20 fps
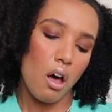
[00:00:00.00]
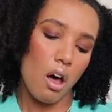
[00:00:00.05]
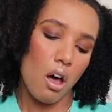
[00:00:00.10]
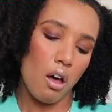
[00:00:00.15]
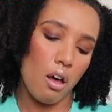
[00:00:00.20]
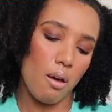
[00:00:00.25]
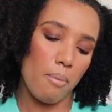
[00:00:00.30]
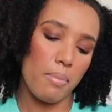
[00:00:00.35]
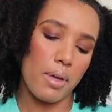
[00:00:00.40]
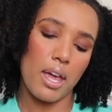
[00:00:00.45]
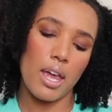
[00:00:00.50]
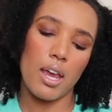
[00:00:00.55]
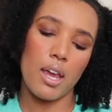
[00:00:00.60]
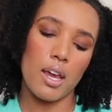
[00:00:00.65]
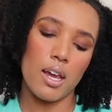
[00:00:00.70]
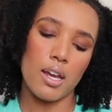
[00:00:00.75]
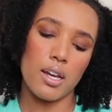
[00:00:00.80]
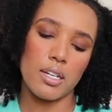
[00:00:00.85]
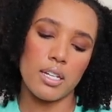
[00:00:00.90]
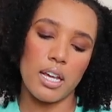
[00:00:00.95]
um,
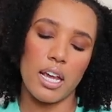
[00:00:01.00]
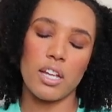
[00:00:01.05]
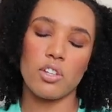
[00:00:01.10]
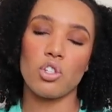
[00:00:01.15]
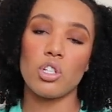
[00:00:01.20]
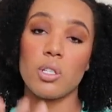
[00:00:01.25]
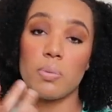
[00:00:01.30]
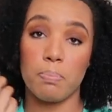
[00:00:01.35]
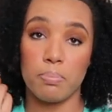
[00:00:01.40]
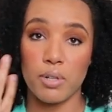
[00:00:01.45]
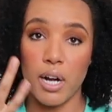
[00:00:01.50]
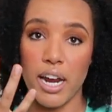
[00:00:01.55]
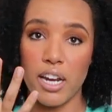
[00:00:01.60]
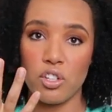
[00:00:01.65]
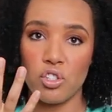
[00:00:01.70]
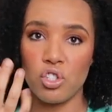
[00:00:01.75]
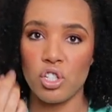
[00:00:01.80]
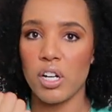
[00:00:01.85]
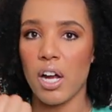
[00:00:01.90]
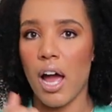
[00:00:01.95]
and it just
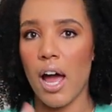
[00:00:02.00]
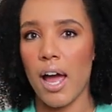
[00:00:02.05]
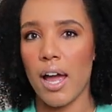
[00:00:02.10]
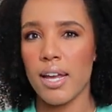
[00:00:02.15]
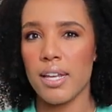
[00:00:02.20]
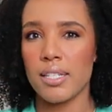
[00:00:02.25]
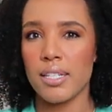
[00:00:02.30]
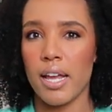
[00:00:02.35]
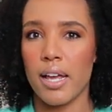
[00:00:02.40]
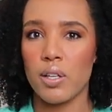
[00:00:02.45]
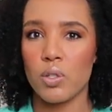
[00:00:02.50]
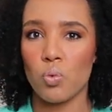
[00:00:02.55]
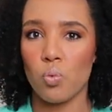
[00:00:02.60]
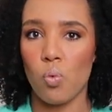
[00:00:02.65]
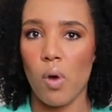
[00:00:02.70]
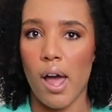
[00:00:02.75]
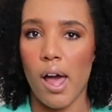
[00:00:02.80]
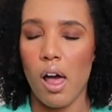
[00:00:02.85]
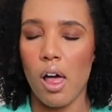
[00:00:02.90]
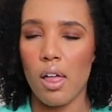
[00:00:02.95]
brightens your eyes, as
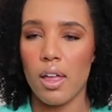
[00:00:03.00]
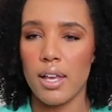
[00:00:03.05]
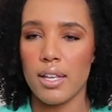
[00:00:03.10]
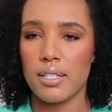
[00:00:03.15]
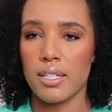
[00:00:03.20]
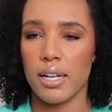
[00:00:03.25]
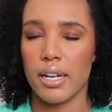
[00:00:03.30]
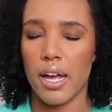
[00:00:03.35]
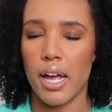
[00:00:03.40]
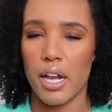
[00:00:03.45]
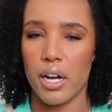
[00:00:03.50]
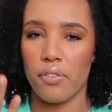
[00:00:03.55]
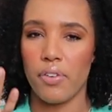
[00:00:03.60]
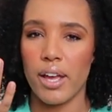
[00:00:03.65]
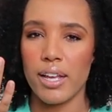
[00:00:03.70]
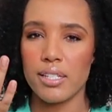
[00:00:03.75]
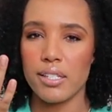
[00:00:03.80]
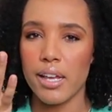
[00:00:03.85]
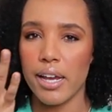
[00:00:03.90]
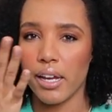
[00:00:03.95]
well as it kind of
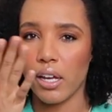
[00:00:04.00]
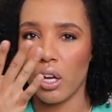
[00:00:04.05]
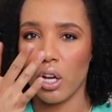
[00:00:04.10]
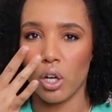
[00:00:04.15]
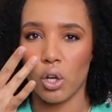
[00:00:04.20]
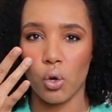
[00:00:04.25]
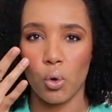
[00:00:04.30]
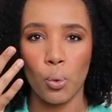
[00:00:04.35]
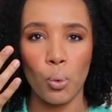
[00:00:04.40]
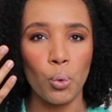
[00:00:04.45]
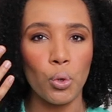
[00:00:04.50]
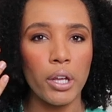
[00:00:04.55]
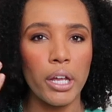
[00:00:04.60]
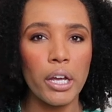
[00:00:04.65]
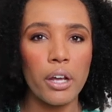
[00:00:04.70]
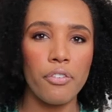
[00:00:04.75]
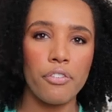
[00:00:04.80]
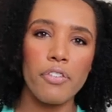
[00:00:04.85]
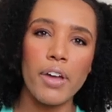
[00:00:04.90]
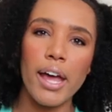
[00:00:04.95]
has like a
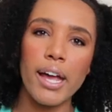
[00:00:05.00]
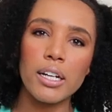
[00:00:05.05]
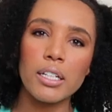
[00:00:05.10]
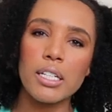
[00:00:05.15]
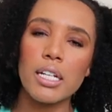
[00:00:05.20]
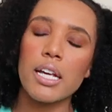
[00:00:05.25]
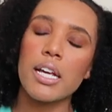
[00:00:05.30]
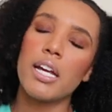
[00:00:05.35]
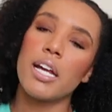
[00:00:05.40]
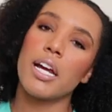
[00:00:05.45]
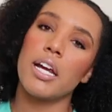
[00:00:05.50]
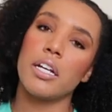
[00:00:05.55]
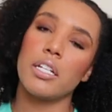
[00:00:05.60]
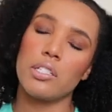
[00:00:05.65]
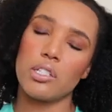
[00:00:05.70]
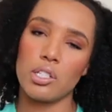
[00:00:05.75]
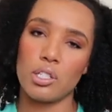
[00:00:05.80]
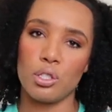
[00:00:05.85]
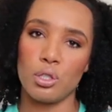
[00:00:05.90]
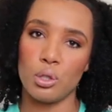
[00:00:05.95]
cooling effect, and
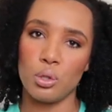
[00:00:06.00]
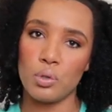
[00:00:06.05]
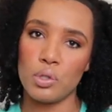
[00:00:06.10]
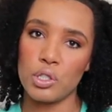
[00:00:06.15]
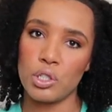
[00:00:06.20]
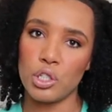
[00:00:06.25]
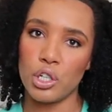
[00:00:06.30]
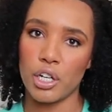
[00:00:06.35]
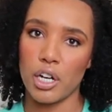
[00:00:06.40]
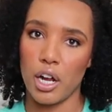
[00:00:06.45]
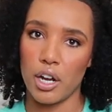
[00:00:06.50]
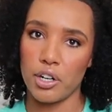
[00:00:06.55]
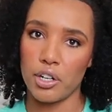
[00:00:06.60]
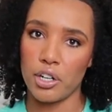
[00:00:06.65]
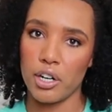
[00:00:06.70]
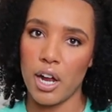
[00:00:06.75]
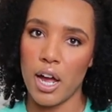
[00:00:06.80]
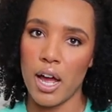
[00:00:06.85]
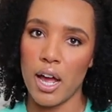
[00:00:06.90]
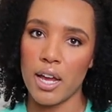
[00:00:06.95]
it soothes your
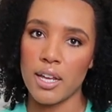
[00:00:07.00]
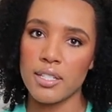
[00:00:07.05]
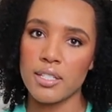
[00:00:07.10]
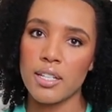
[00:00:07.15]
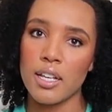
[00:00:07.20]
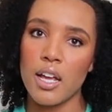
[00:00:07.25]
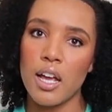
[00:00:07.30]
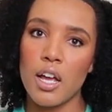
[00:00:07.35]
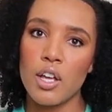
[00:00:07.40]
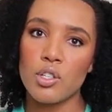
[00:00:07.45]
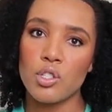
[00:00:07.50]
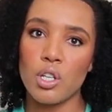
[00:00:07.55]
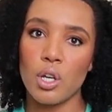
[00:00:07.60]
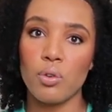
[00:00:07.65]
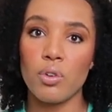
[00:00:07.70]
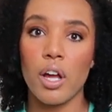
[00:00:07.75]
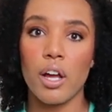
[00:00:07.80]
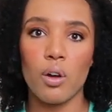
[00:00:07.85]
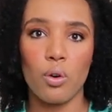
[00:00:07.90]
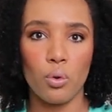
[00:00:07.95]
under eyes.
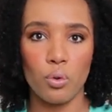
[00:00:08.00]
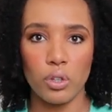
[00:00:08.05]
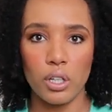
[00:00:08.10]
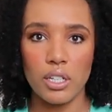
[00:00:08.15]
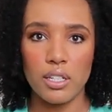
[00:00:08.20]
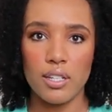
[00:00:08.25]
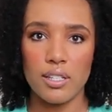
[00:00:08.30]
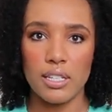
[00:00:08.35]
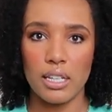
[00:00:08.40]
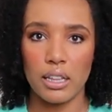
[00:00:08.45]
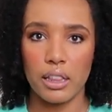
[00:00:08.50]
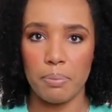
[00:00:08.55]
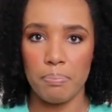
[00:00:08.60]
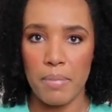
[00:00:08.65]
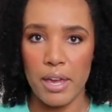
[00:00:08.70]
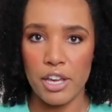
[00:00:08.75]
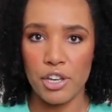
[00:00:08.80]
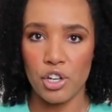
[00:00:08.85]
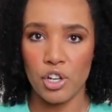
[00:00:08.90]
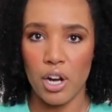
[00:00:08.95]
So not only does it
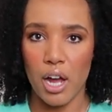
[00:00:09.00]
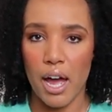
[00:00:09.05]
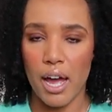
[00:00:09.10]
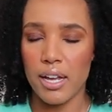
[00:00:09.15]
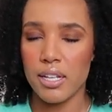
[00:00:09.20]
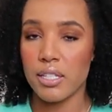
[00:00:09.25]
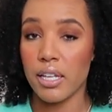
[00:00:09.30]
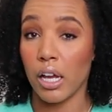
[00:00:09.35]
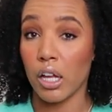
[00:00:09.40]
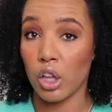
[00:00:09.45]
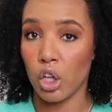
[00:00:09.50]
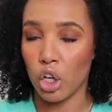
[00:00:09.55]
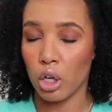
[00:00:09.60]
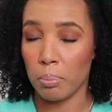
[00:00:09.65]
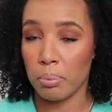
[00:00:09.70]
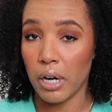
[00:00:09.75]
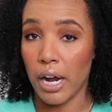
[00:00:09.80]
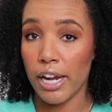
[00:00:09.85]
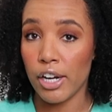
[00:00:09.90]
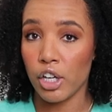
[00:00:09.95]
make your eyes like
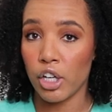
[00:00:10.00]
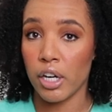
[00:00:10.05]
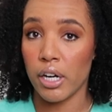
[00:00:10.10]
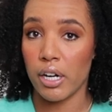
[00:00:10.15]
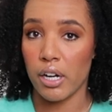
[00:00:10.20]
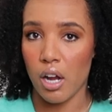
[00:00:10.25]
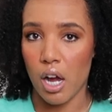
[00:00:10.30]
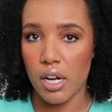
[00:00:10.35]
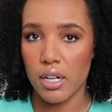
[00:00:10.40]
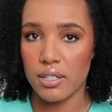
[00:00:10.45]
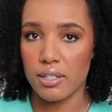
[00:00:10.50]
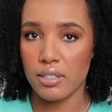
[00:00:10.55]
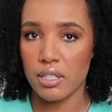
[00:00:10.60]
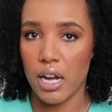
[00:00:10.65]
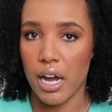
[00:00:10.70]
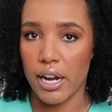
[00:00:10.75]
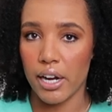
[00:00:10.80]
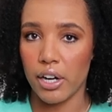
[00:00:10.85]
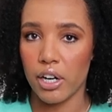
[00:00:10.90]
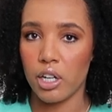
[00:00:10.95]
look brighter and not as
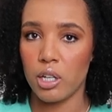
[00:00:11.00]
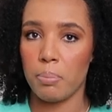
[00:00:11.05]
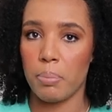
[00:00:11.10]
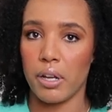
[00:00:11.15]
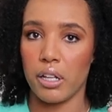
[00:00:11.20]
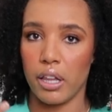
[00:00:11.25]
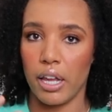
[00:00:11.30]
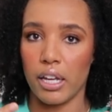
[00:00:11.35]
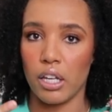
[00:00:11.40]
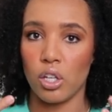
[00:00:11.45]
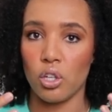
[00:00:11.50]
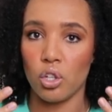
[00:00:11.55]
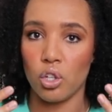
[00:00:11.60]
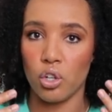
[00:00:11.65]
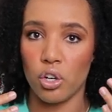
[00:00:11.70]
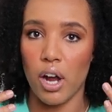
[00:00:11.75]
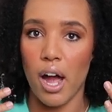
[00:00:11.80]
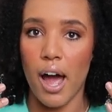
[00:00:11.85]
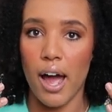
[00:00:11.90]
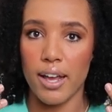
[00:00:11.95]
tired, but like
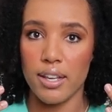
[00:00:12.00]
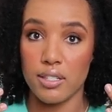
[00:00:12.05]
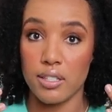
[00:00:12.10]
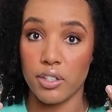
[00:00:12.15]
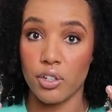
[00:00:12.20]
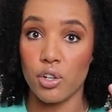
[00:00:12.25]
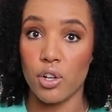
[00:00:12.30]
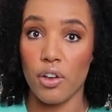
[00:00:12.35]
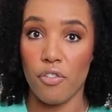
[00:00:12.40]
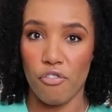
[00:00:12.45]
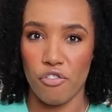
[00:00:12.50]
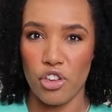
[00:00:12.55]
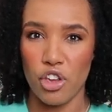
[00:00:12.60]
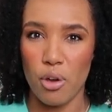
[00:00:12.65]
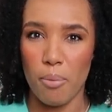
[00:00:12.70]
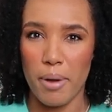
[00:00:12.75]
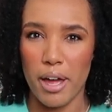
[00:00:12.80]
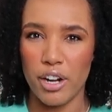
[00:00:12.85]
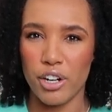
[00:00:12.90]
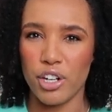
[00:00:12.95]
your eyes literally
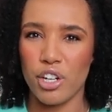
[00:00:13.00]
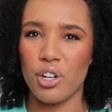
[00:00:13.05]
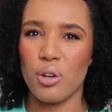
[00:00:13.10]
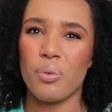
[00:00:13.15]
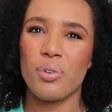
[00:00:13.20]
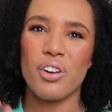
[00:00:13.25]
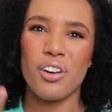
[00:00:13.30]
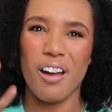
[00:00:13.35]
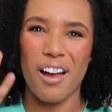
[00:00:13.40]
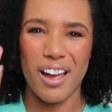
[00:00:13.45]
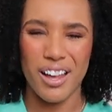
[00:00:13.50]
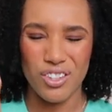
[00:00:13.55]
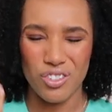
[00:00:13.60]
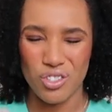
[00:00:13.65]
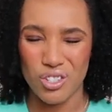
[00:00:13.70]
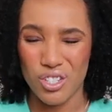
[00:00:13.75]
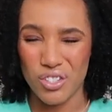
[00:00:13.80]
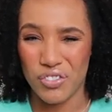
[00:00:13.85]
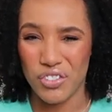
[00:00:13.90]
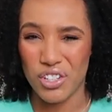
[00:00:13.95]
feel better. You know when your eyes
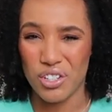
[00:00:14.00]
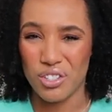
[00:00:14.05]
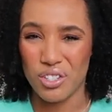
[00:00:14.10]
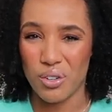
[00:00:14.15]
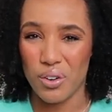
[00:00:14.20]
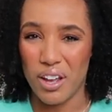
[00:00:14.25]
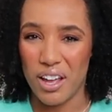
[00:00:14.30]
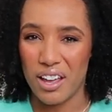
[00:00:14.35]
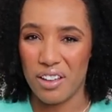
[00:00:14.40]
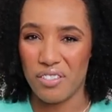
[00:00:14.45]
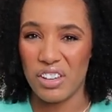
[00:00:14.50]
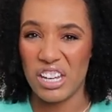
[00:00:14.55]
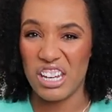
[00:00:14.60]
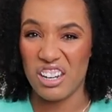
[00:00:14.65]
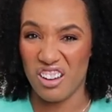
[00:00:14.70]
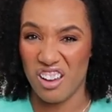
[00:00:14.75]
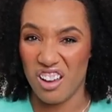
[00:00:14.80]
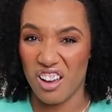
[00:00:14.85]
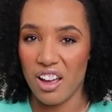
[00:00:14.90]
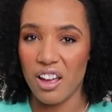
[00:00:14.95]
just feel so heavy
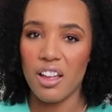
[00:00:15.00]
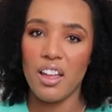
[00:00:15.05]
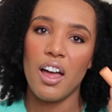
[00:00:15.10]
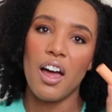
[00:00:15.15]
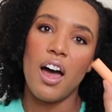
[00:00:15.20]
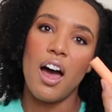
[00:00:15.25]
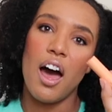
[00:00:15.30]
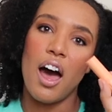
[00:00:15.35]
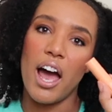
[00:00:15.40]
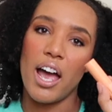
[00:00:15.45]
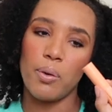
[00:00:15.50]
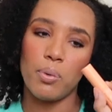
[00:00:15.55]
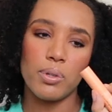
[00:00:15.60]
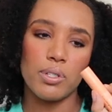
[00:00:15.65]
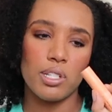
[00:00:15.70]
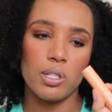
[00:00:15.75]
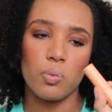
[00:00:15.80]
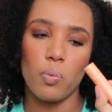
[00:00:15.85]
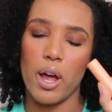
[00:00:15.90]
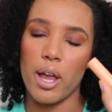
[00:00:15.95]
and uh, I will
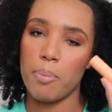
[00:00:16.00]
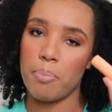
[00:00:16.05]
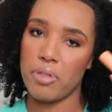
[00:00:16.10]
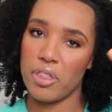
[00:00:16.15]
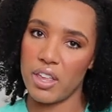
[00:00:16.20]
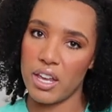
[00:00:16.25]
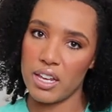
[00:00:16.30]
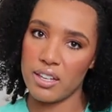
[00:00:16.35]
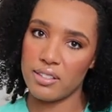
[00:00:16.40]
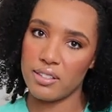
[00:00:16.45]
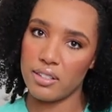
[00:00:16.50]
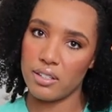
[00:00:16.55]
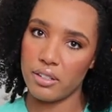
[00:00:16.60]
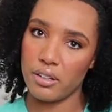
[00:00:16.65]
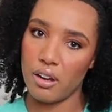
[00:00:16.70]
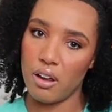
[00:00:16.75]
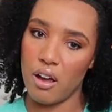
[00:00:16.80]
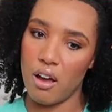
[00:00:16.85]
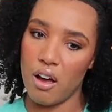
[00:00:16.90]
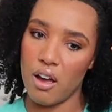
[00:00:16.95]
swipe this
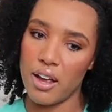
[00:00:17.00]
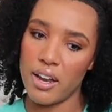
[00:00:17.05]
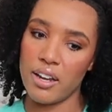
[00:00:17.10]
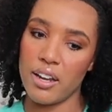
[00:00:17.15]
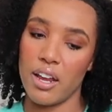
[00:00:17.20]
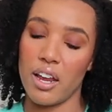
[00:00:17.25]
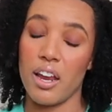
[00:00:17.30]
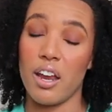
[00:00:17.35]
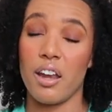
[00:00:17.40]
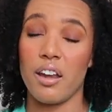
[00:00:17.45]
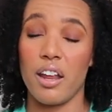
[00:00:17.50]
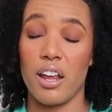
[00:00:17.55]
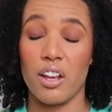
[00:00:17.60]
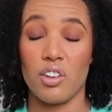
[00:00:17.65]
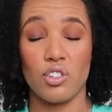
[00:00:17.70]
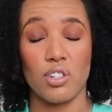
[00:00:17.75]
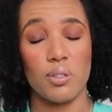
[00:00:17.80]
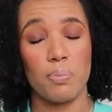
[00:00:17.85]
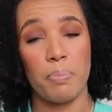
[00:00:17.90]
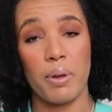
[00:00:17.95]
on and
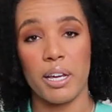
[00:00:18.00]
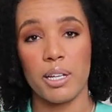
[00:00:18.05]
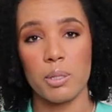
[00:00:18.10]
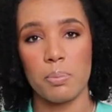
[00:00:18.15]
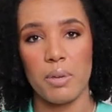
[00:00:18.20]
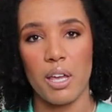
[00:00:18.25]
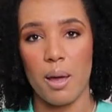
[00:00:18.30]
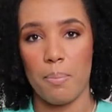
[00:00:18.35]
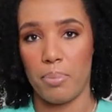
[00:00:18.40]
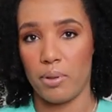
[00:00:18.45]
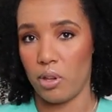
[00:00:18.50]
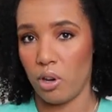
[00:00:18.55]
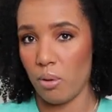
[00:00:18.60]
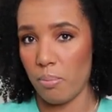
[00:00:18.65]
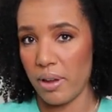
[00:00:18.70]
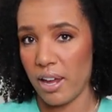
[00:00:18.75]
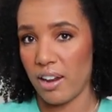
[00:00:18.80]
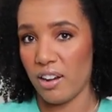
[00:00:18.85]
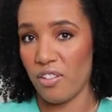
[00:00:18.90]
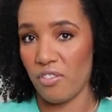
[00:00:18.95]
it just picks me up a little
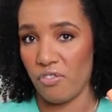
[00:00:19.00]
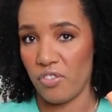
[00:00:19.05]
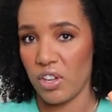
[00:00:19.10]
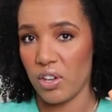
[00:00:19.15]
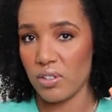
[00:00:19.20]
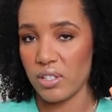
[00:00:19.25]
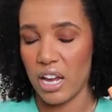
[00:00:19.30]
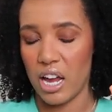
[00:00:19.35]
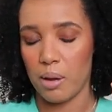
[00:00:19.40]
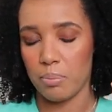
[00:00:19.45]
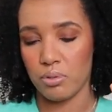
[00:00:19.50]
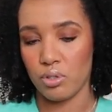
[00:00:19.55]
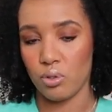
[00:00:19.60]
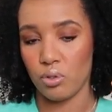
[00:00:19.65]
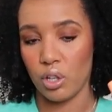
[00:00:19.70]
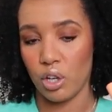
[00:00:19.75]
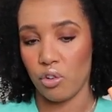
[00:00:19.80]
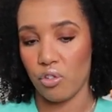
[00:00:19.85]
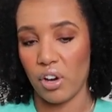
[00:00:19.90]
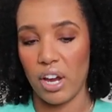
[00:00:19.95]
bit, and it feels
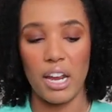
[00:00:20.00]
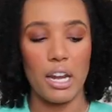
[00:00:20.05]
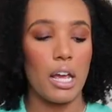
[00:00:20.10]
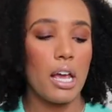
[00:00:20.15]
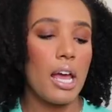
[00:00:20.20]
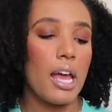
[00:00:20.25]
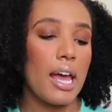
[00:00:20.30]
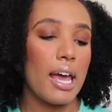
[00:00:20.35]
absolutely great.